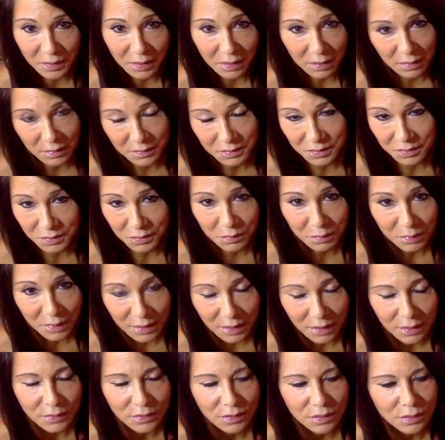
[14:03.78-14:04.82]
think, because you're
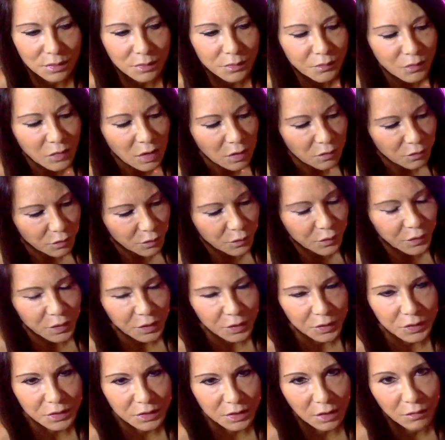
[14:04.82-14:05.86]
ready to fulfill
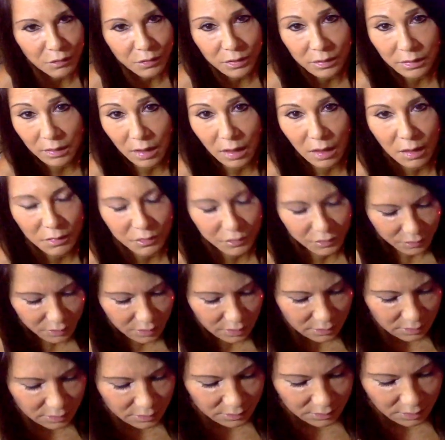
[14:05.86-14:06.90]
yourself with love
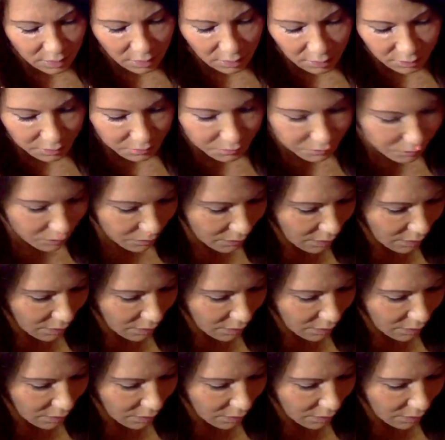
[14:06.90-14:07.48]
and desire.